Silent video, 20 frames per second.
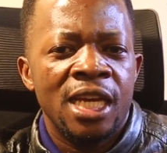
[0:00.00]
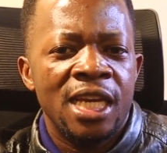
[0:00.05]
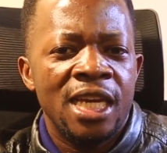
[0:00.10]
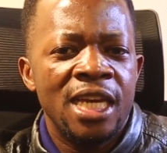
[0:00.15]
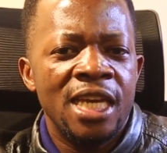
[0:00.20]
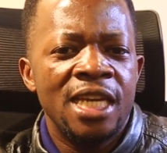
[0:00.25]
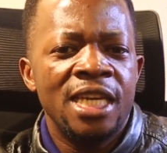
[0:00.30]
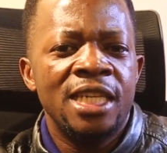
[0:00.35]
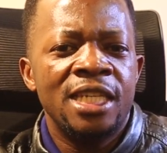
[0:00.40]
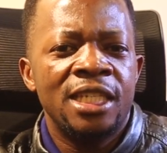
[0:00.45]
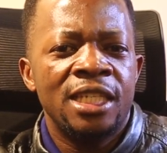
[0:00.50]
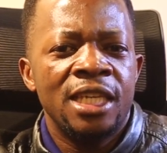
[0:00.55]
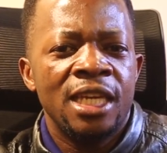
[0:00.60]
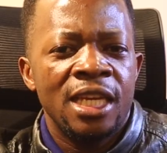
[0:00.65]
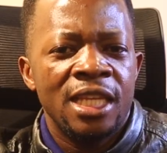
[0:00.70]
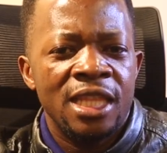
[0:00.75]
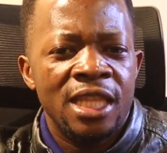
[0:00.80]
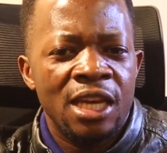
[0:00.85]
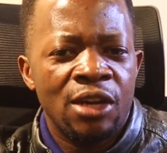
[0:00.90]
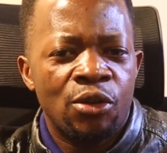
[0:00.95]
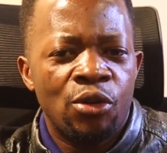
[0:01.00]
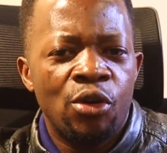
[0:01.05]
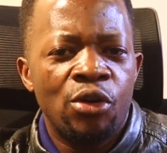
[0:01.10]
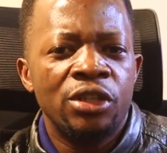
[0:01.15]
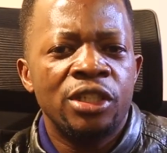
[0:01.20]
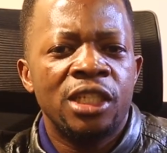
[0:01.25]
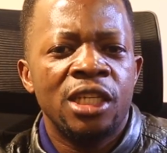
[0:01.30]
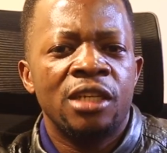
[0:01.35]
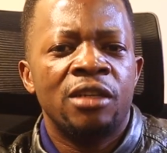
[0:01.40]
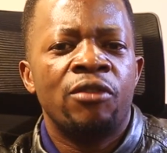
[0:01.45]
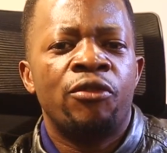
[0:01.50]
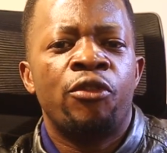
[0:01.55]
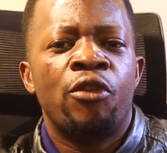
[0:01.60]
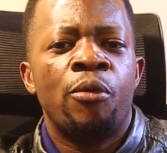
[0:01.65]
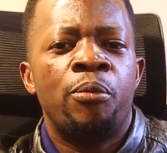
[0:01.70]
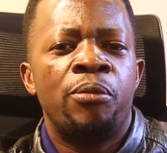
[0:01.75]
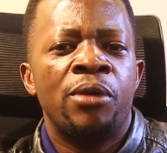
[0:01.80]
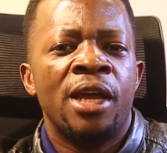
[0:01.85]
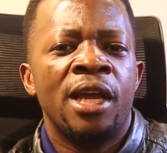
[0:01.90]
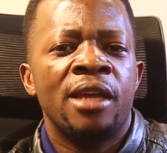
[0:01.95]
is the content
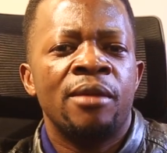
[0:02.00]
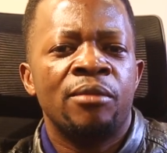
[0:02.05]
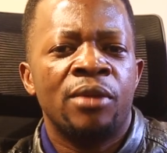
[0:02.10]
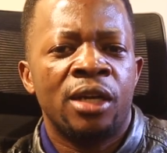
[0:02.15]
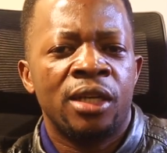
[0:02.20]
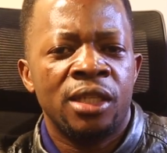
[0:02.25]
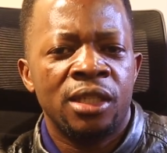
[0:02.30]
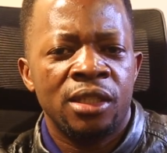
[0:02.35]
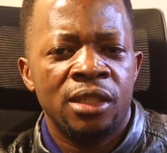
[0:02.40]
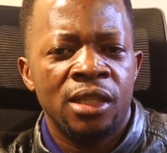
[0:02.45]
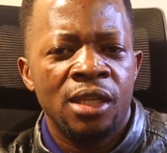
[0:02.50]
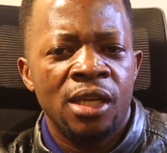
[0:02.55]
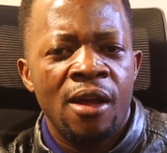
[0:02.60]
for primary.